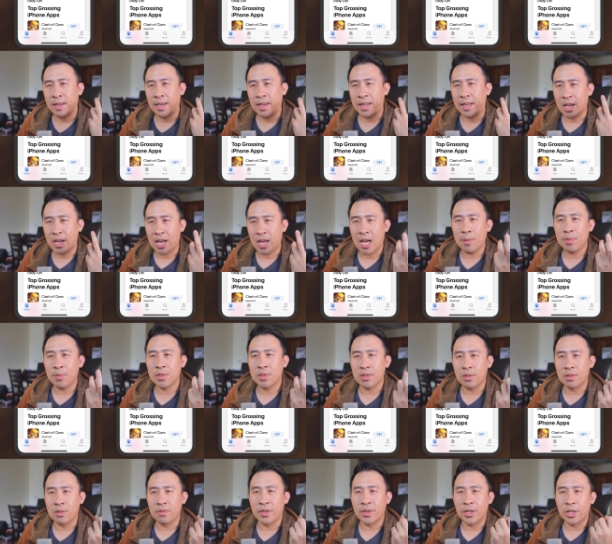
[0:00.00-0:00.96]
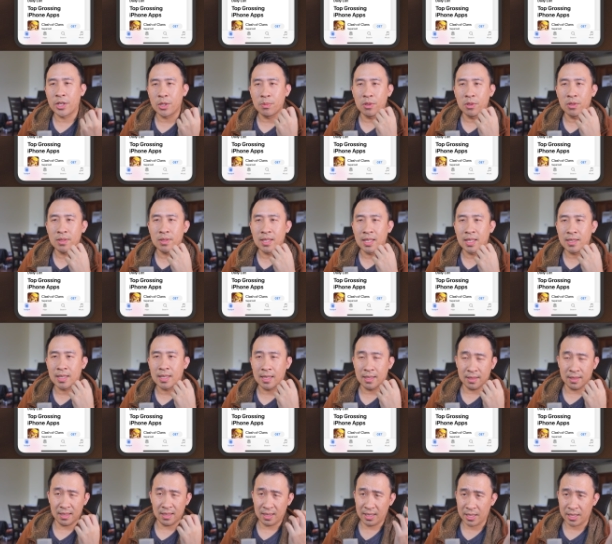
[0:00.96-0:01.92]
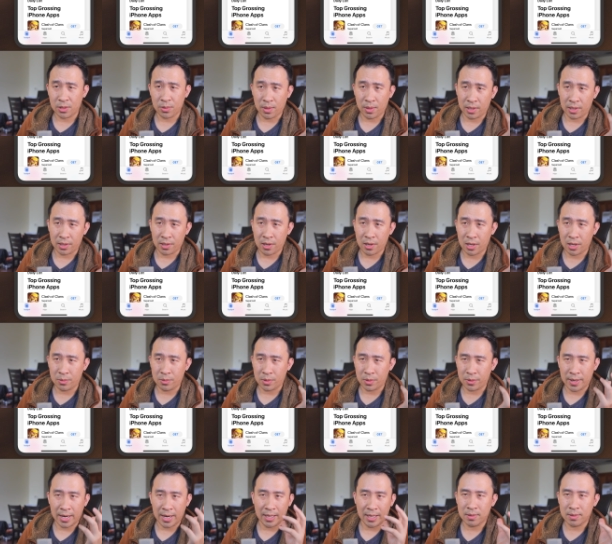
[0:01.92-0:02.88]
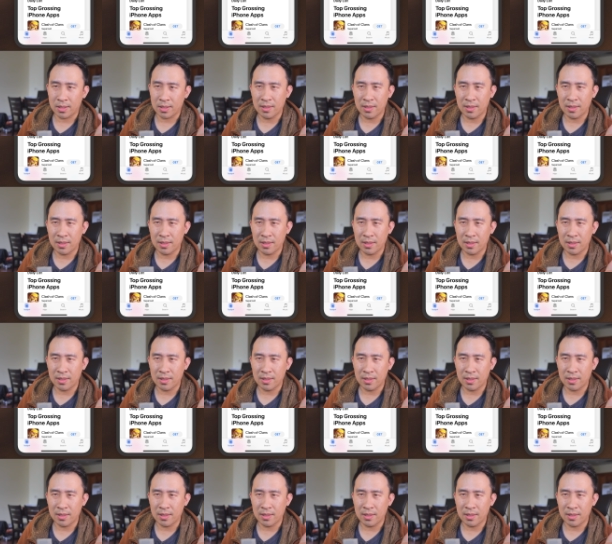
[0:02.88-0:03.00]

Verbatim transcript: an optional variable such as electronic hardware, right?